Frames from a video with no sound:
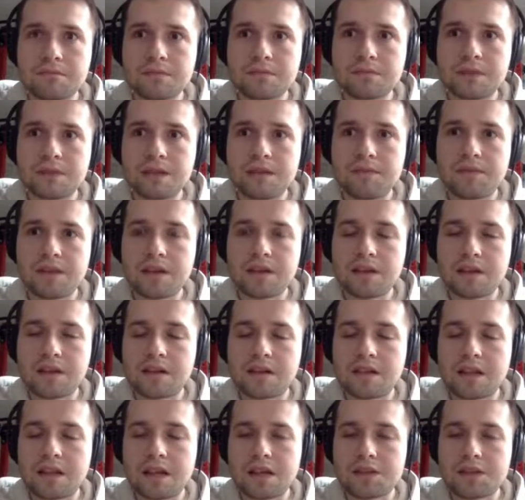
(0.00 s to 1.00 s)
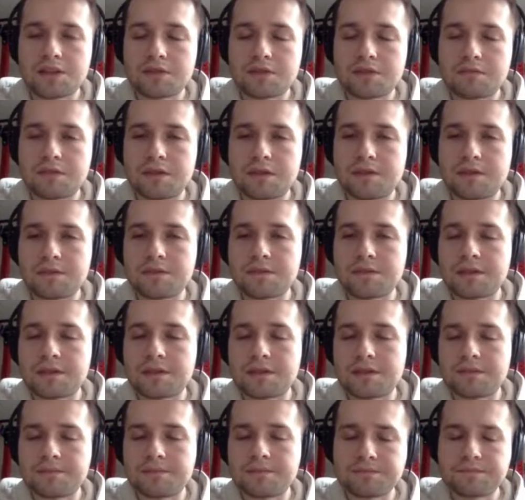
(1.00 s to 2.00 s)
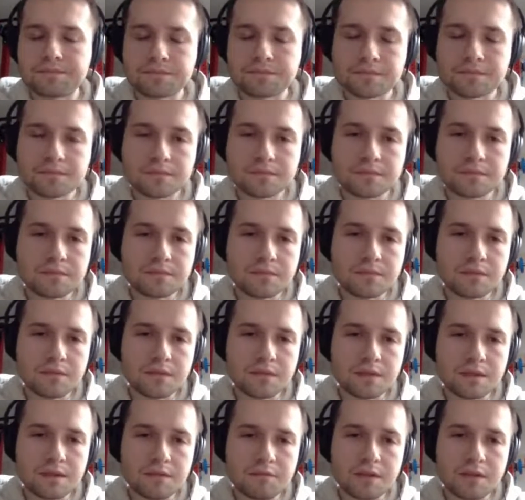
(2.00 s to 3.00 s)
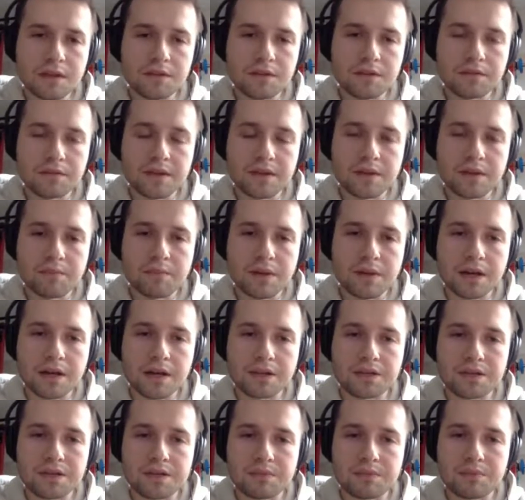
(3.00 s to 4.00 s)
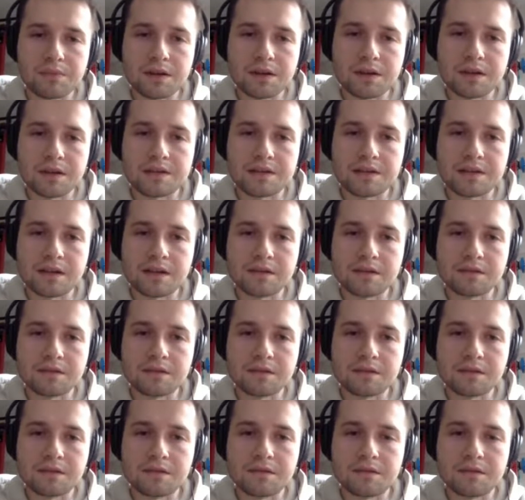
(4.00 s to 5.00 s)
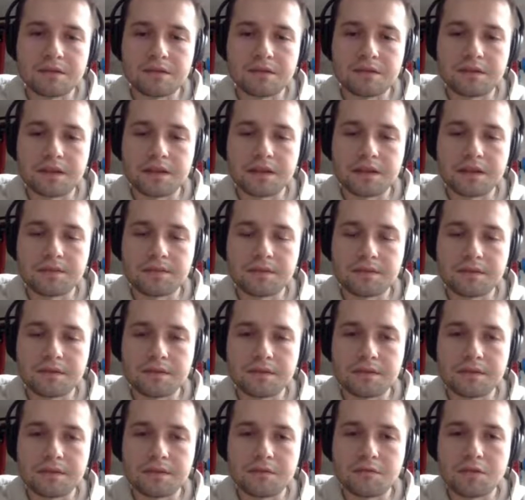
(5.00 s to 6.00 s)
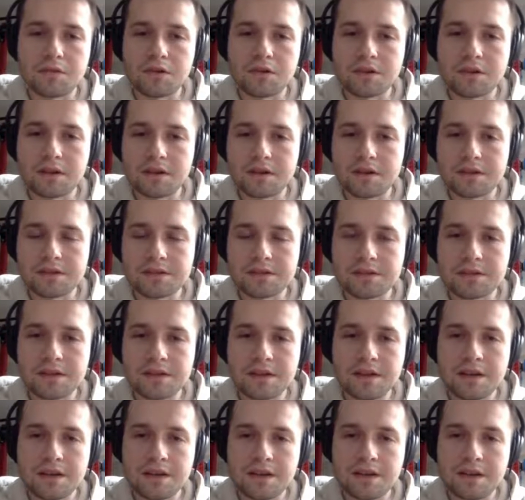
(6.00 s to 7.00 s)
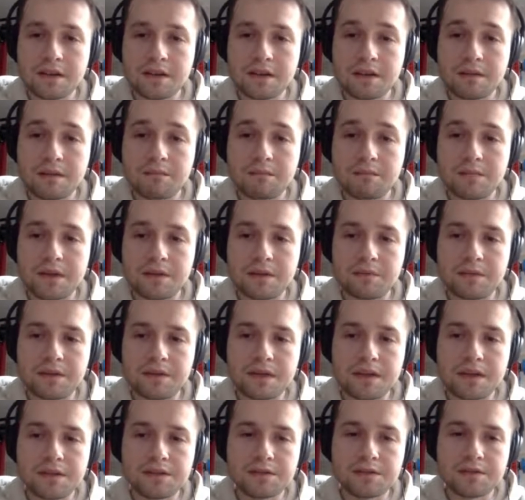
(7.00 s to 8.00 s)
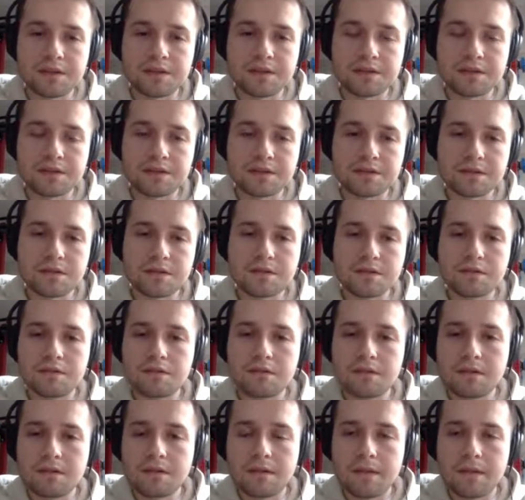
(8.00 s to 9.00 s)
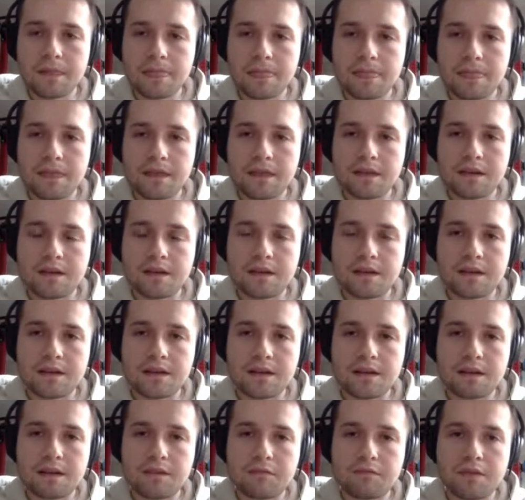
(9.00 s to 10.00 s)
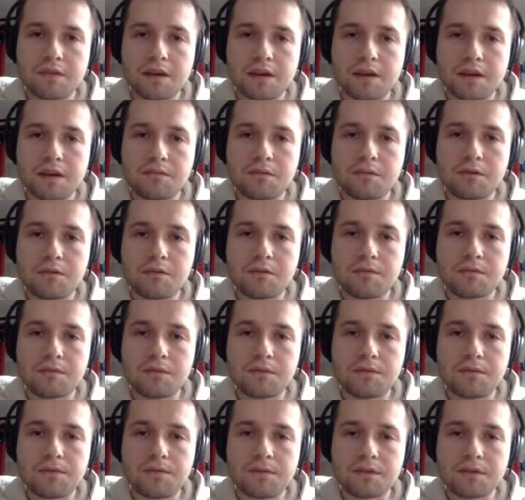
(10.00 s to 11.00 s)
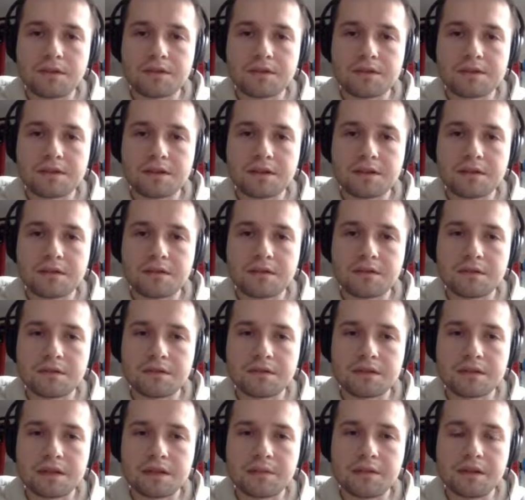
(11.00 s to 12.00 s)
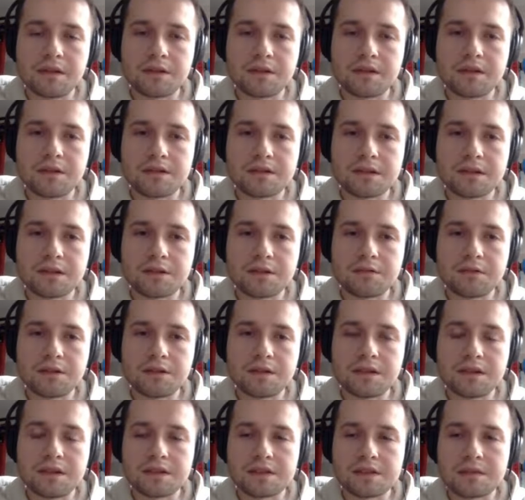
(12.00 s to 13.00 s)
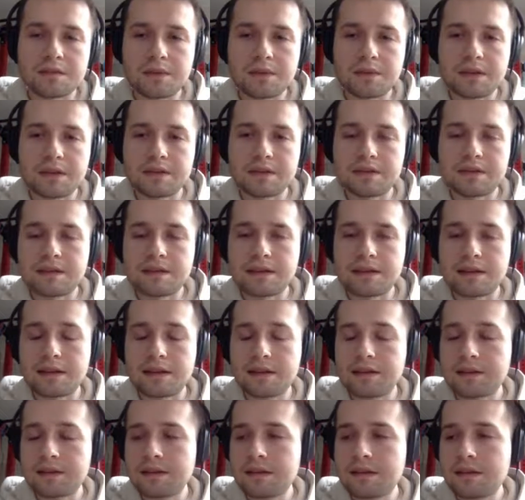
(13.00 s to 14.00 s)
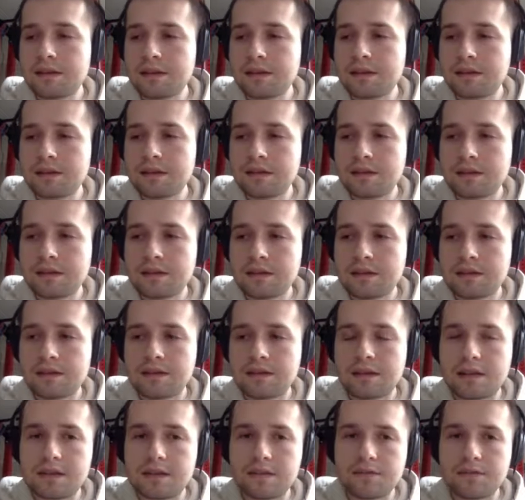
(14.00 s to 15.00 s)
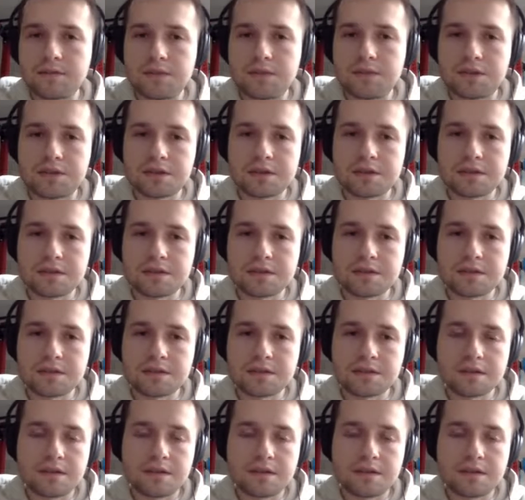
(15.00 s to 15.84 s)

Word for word: having a clash with one of the packages pre-installed on Dataflow workers might be dangerous. So uh, we are more, more focusing on, on stability, security, and speed than, than features.